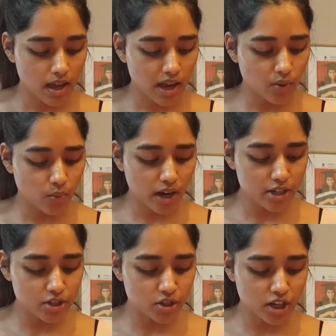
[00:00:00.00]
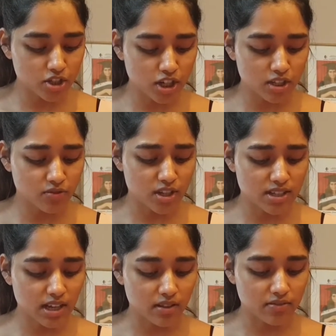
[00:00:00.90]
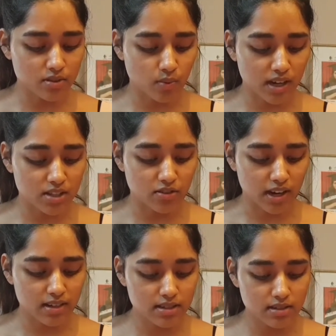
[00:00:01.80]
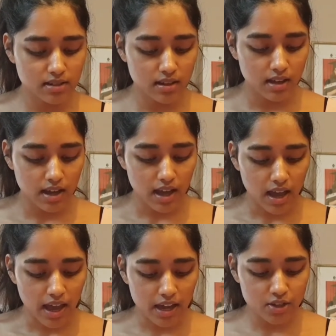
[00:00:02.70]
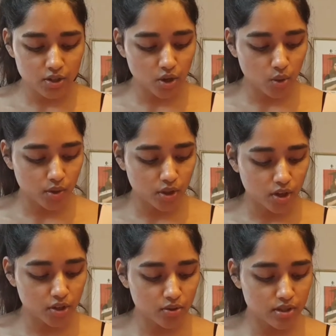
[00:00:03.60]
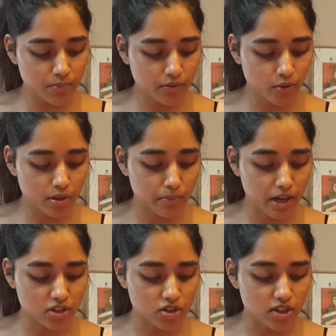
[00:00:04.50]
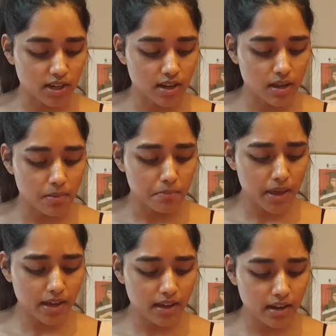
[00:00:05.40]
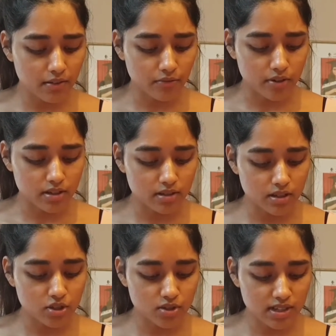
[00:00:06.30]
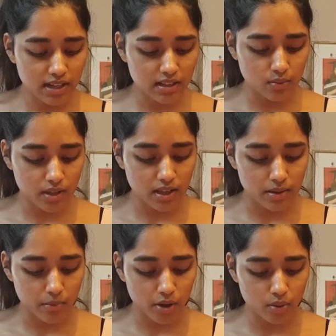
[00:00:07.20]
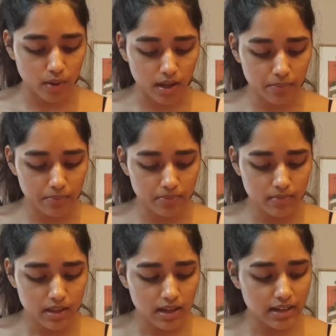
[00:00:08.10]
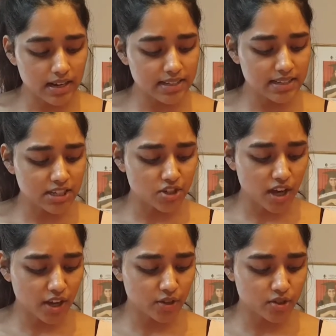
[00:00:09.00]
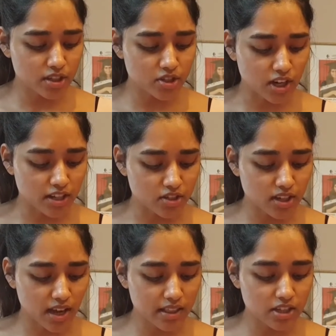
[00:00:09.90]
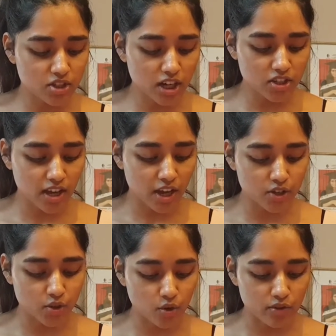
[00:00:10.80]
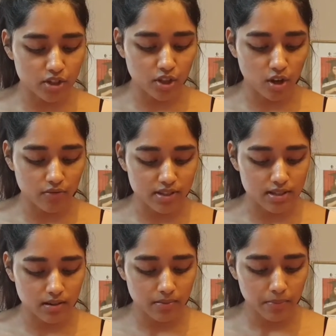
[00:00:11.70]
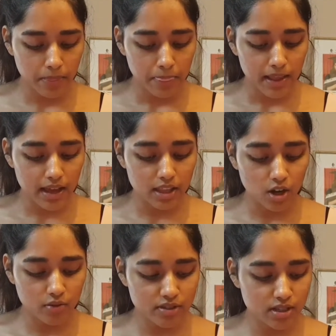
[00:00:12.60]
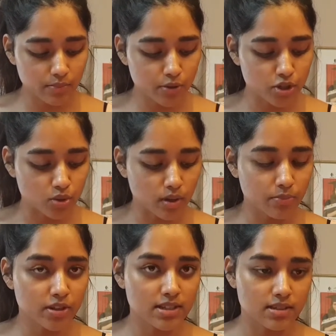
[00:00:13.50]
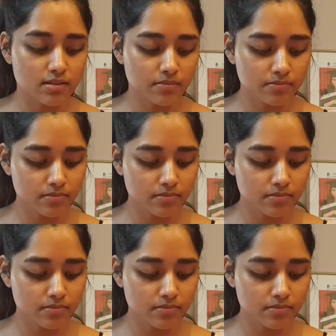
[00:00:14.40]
And why do you not judge for yourselves what is right? As you go with your accuser before the magistrate, make an effort to settle with him on the way, lest he drag you to the judge, and the judge hand you over to the officer, and the officer put you in prison.